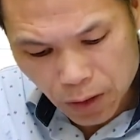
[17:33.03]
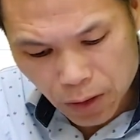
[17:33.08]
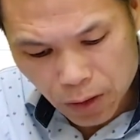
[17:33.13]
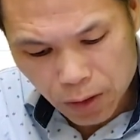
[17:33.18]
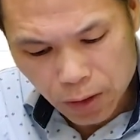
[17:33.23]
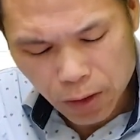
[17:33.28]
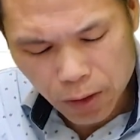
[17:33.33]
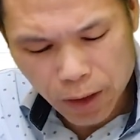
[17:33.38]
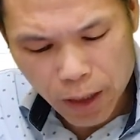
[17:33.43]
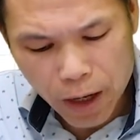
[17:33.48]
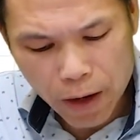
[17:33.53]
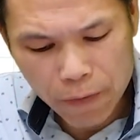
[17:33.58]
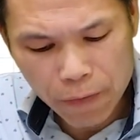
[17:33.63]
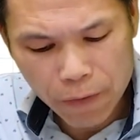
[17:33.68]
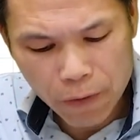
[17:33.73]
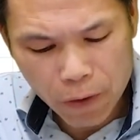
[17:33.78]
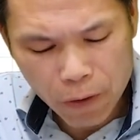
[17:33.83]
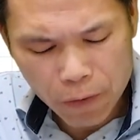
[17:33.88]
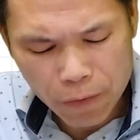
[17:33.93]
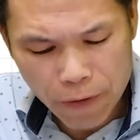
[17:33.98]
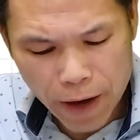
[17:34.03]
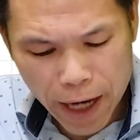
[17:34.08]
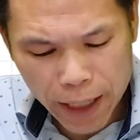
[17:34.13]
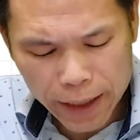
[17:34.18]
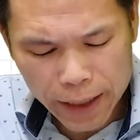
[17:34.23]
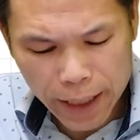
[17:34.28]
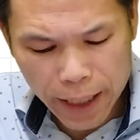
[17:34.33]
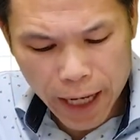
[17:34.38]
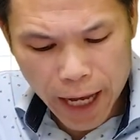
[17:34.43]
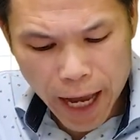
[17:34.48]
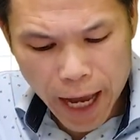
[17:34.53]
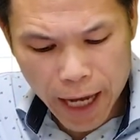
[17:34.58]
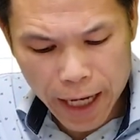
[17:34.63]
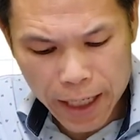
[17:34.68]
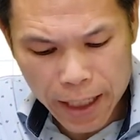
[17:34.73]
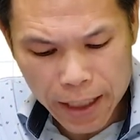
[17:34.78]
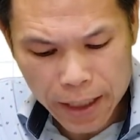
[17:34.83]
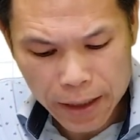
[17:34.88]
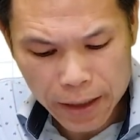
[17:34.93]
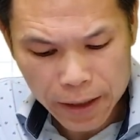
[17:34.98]
So therefore, vector
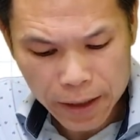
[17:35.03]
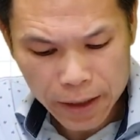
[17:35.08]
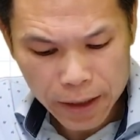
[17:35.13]
A